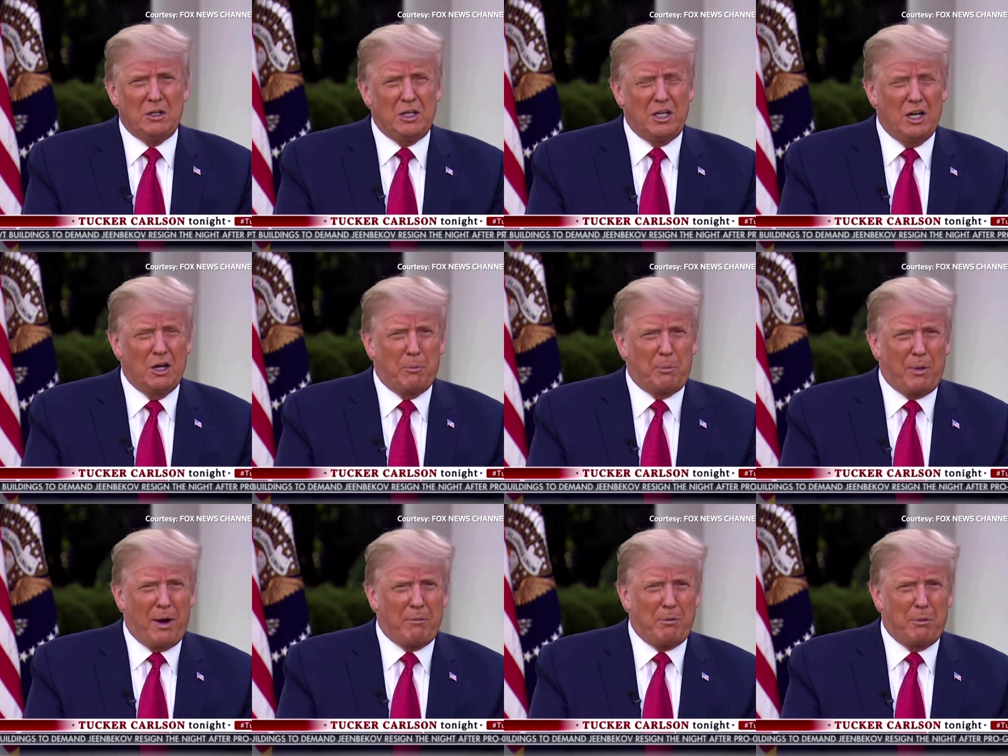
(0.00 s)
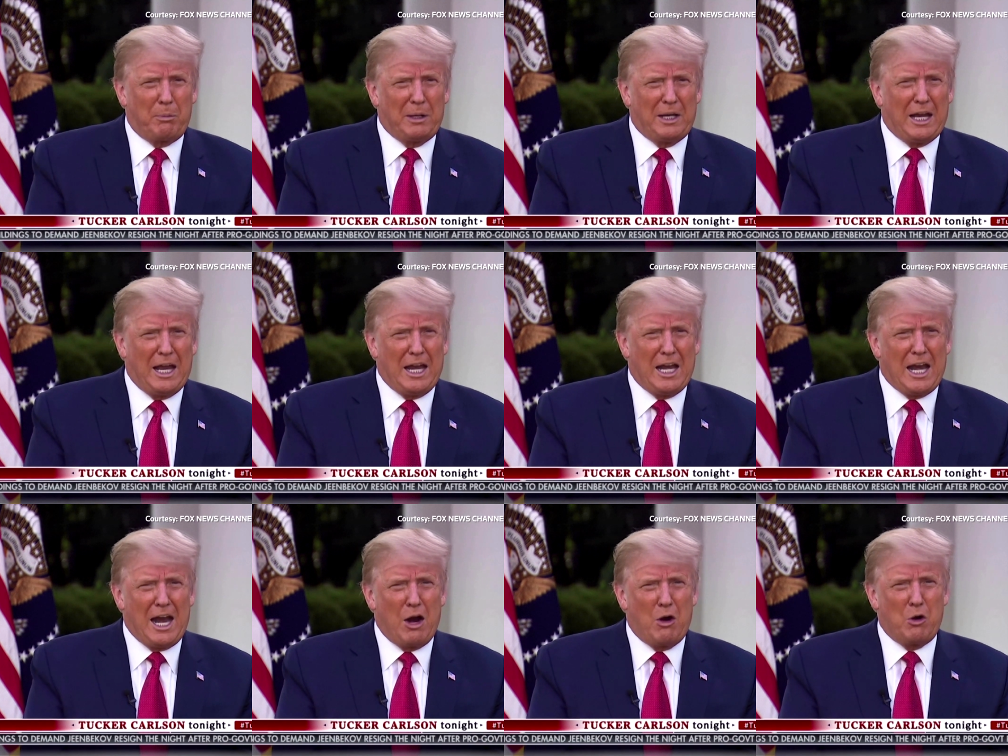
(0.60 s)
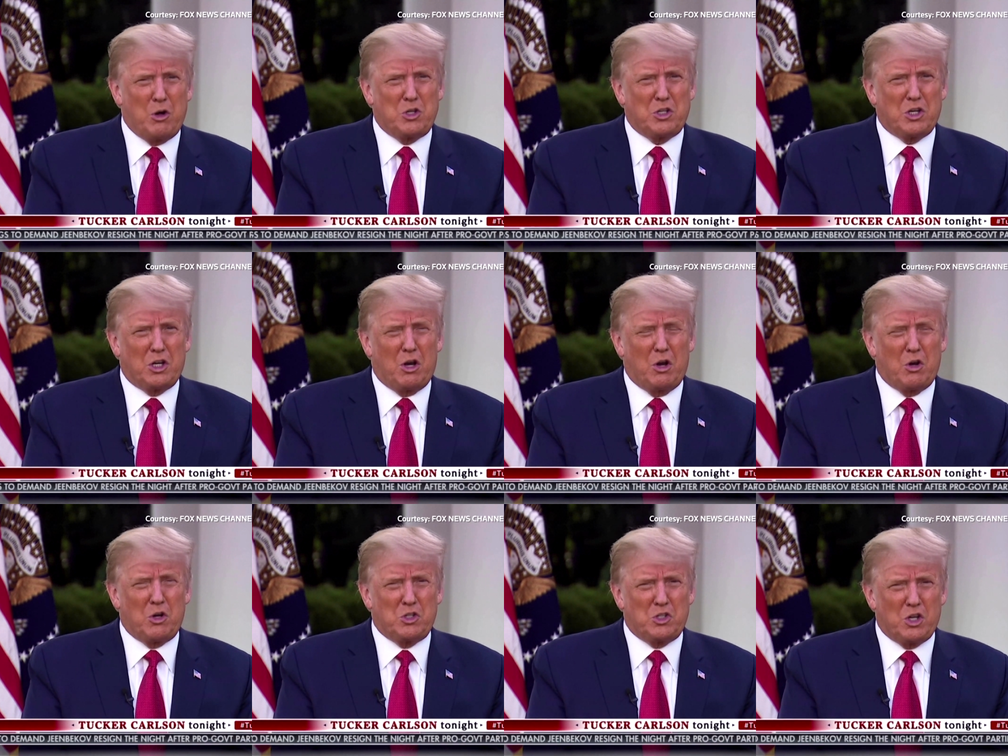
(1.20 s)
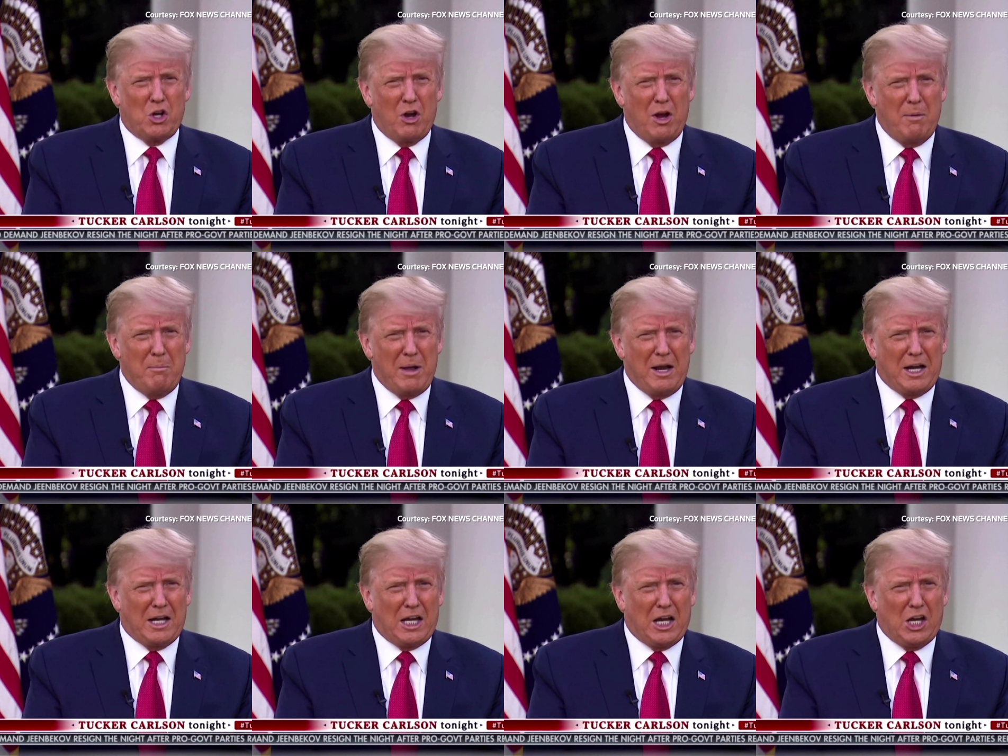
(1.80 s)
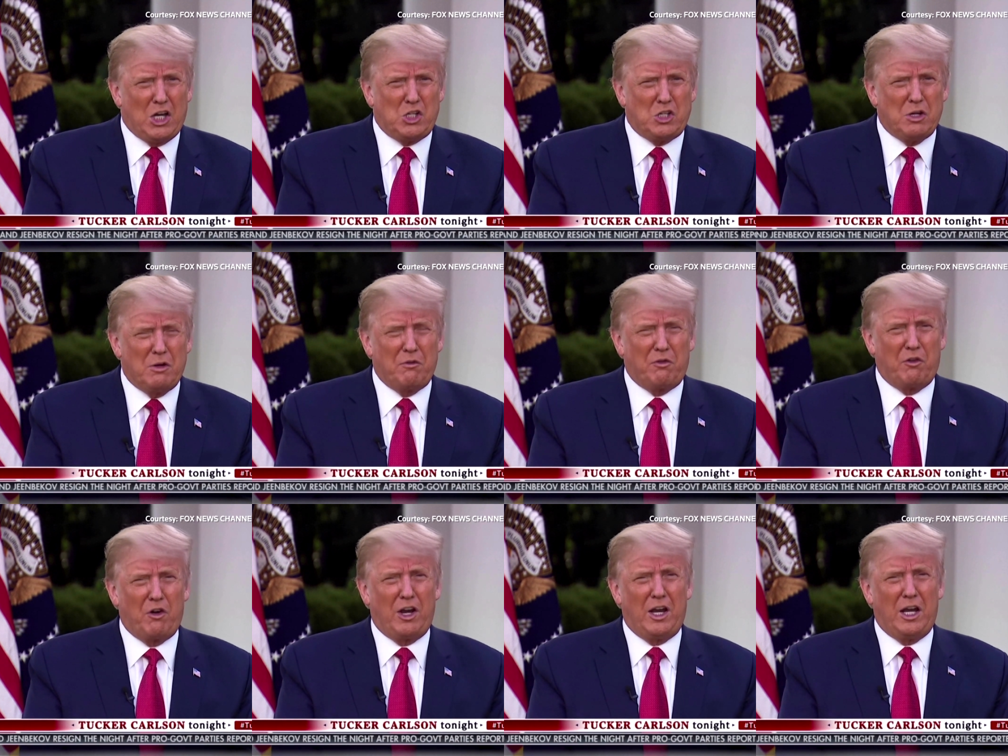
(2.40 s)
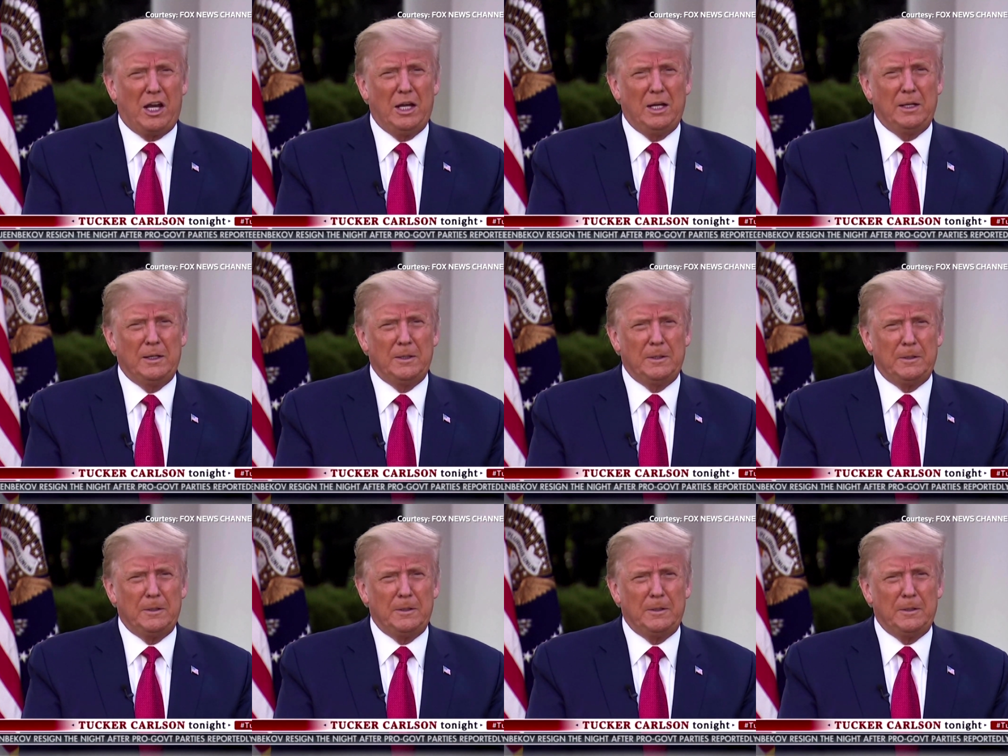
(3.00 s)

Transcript: you know, probably 8 hours ago or so. I'm medication free,